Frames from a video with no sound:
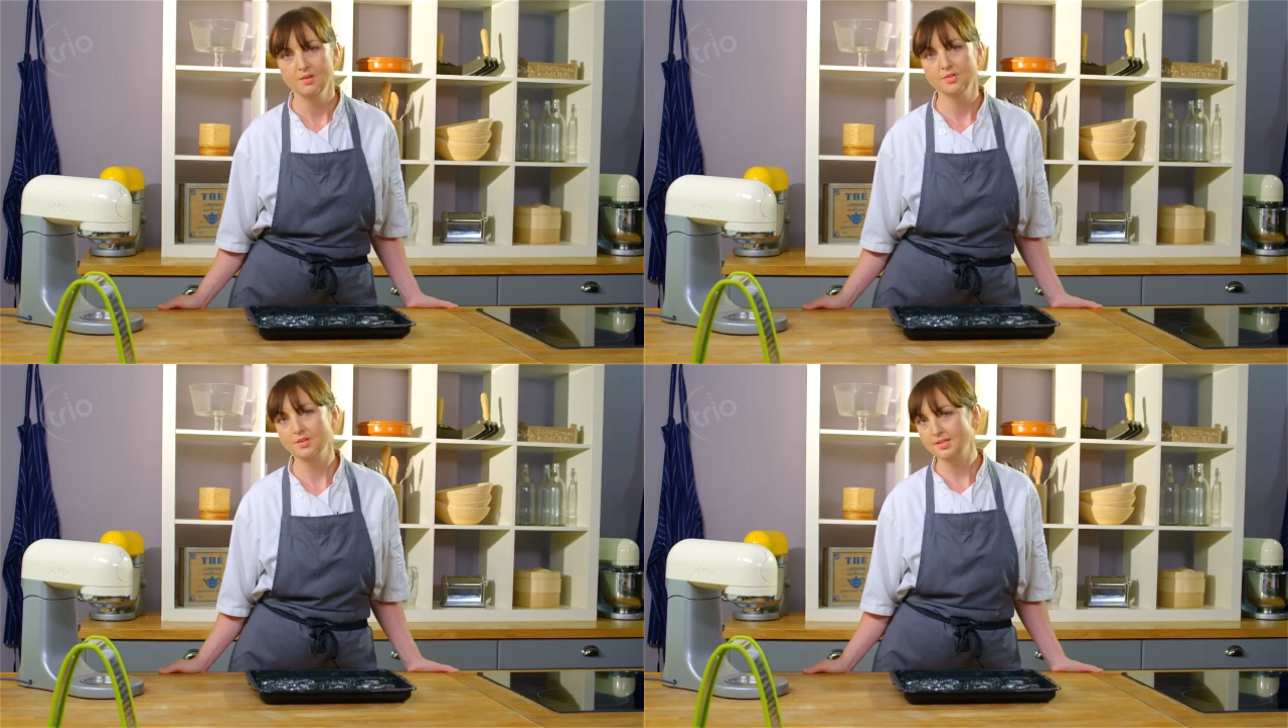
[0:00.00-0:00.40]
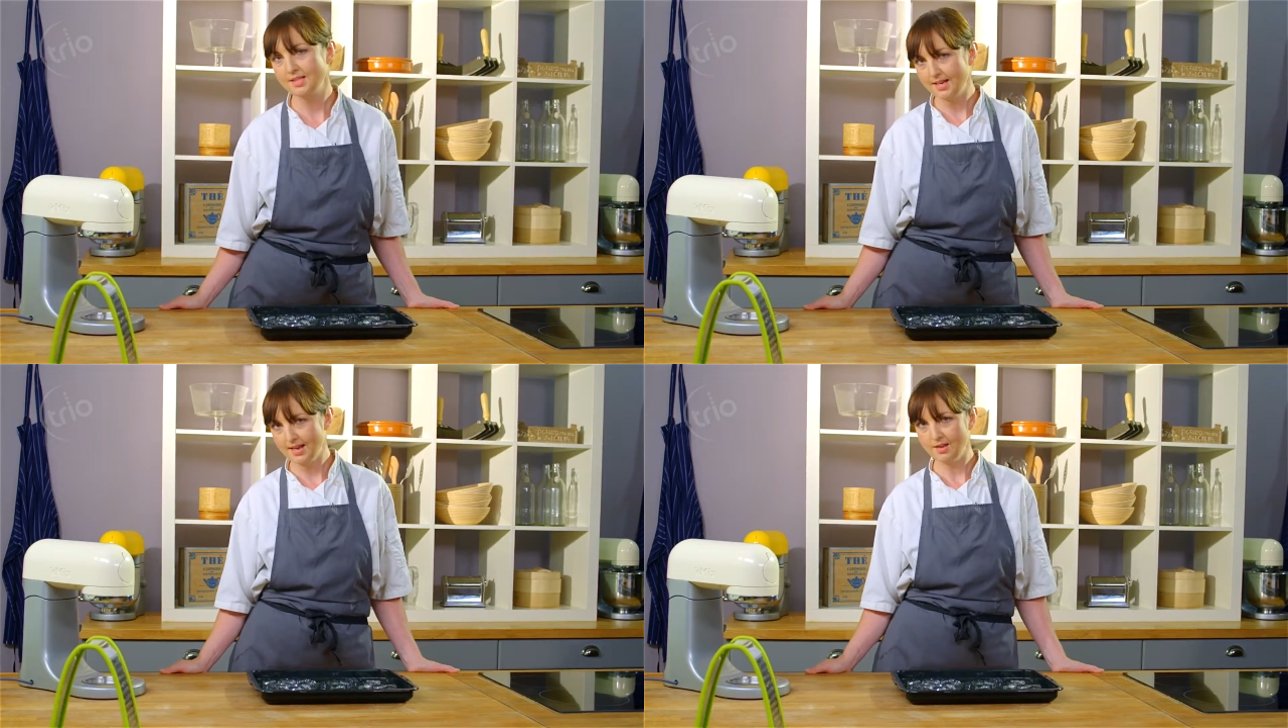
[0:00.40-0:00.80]
just going to
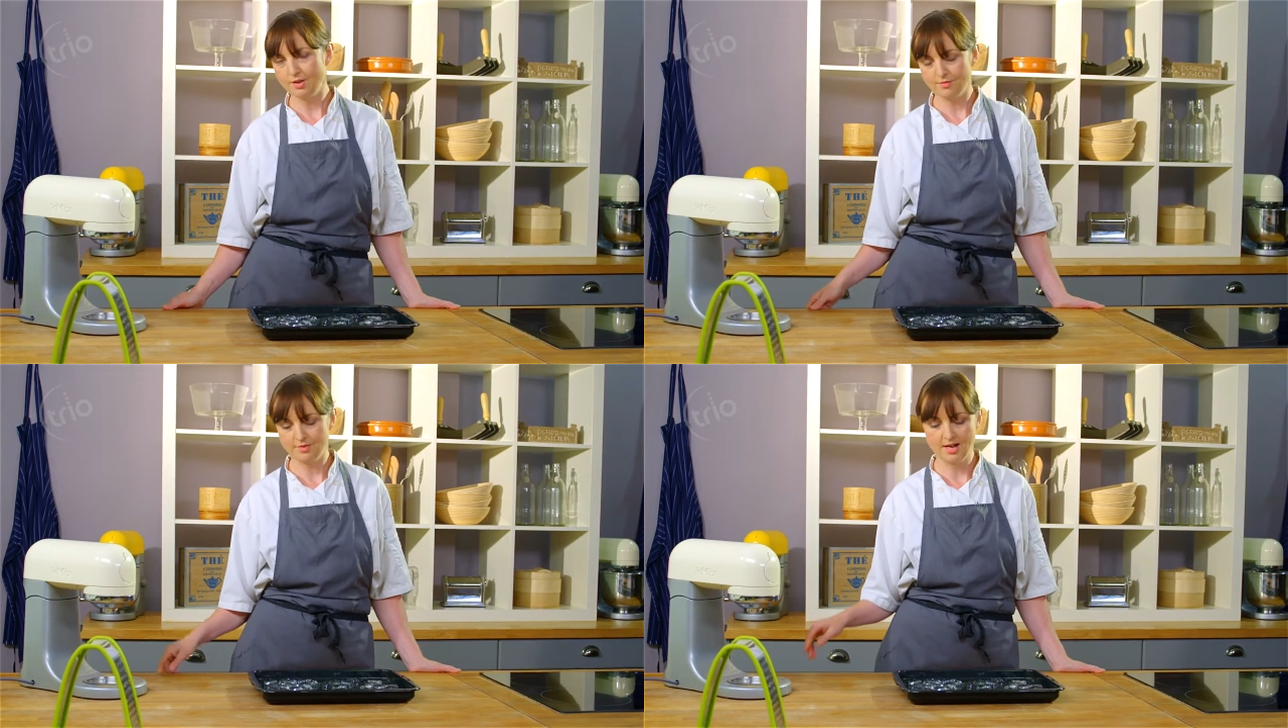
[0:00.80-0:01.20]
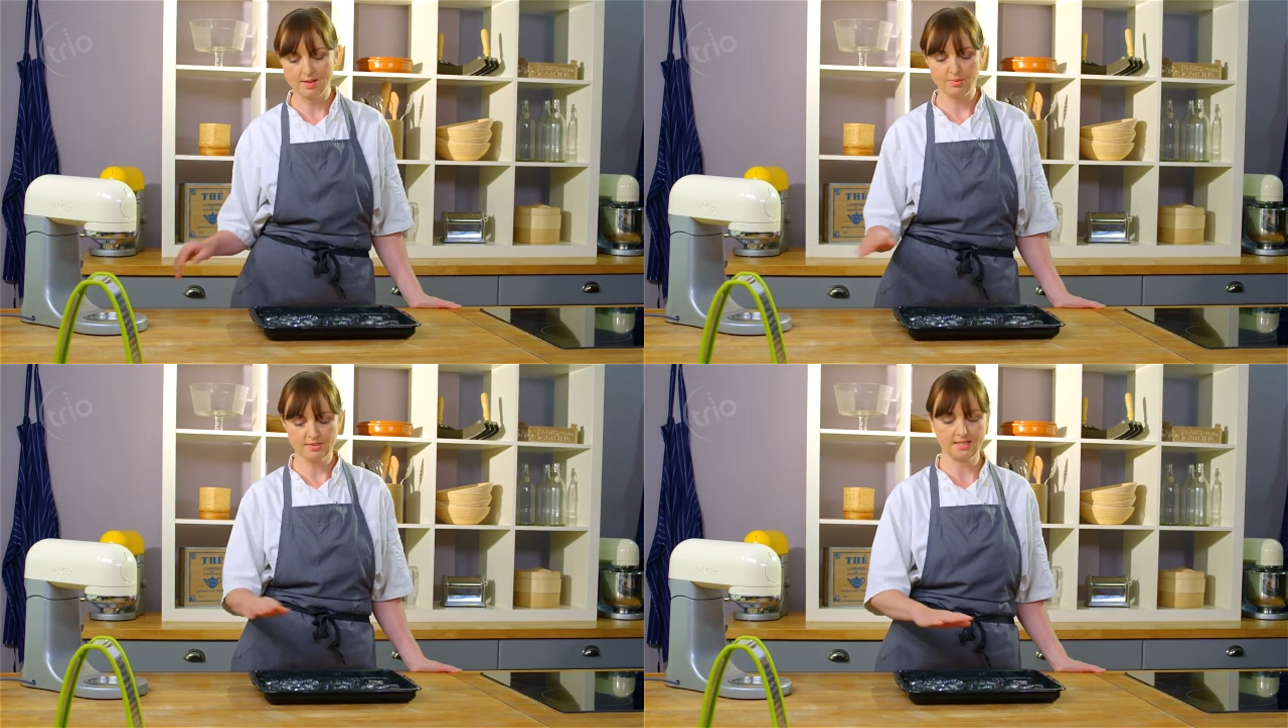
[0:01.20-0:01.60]
take it out of the oven
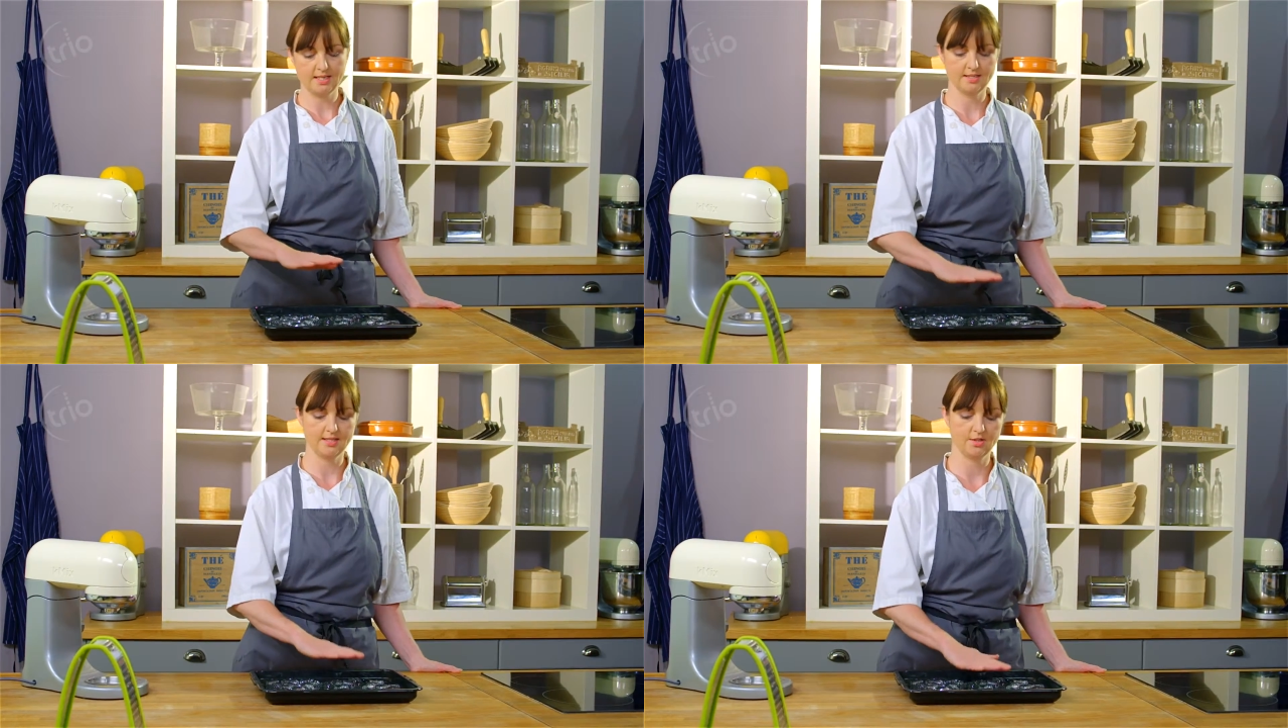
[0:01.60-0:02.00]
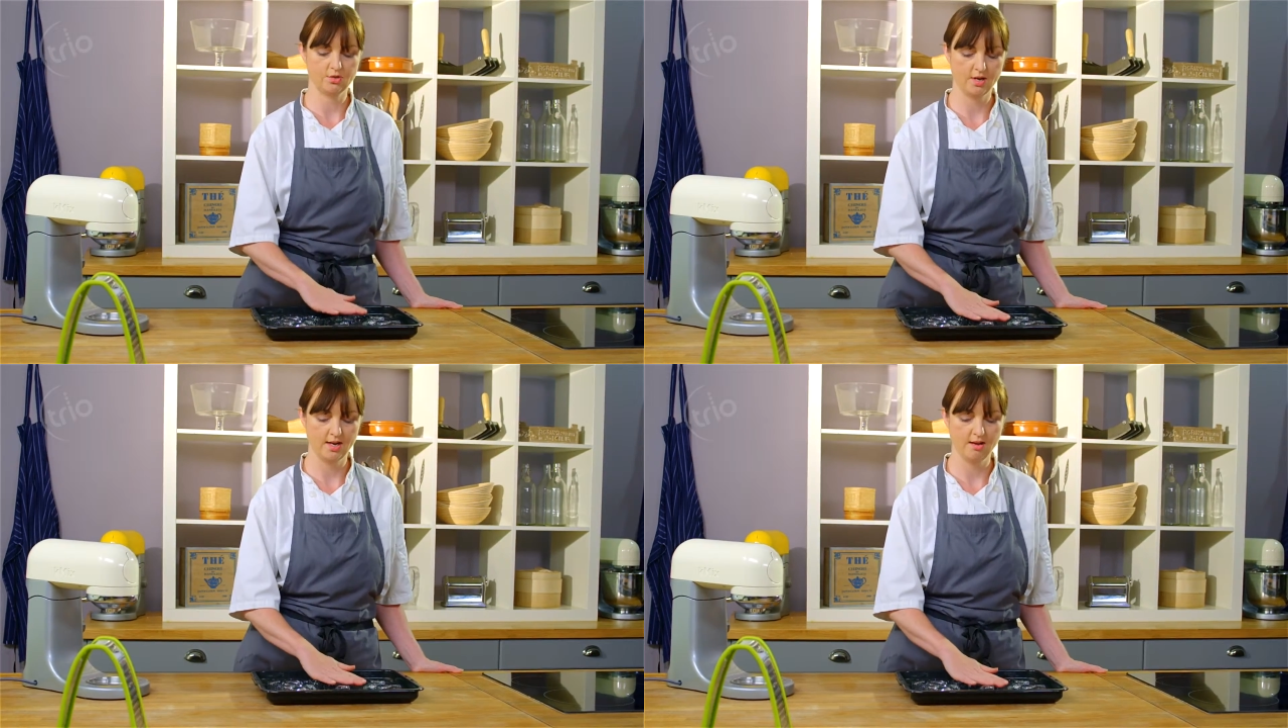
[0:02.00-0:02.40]
and put it into this
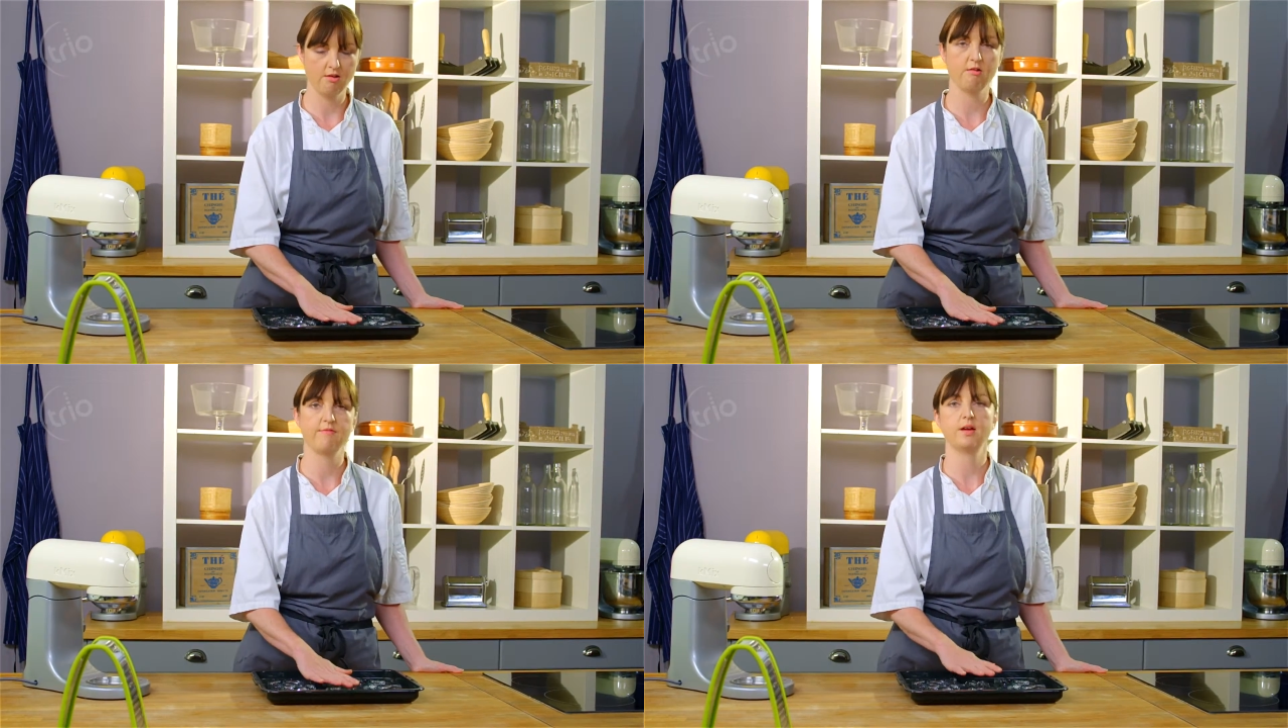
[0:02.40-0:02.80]
tray of